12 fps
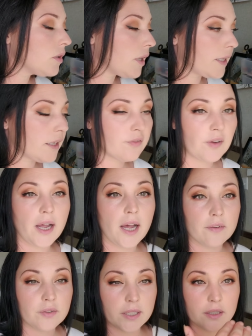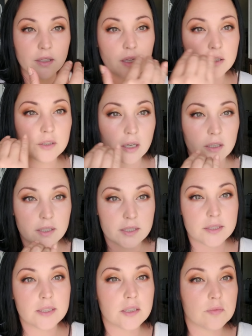like if I have like a lot of
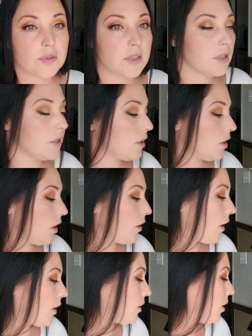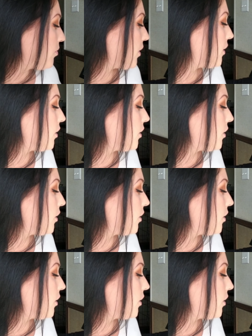darkness there, but a lot of times I